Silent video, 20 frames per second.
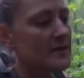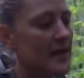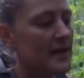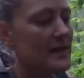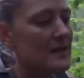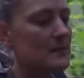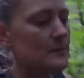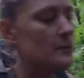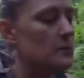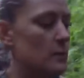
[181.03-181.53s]

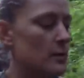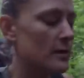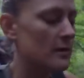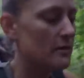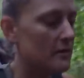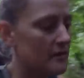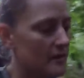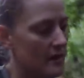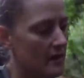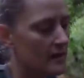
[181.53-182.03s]
days
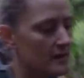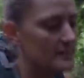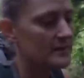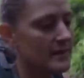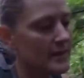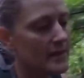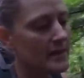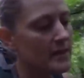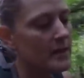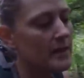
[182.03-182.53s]
between
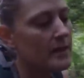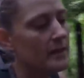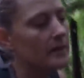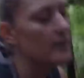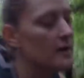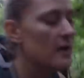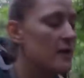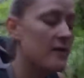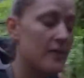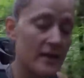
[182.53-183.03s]
30,
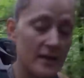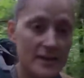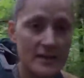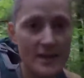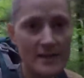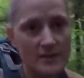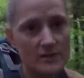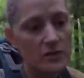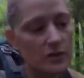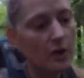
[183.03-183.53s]
30
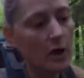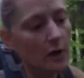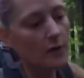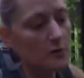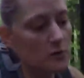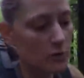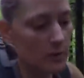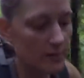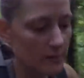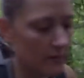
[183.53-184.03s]
days to go
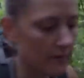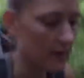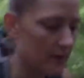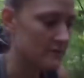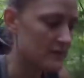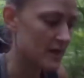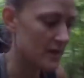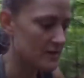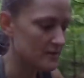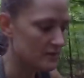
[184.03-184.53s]
and
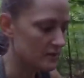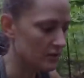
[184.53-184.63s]
25 days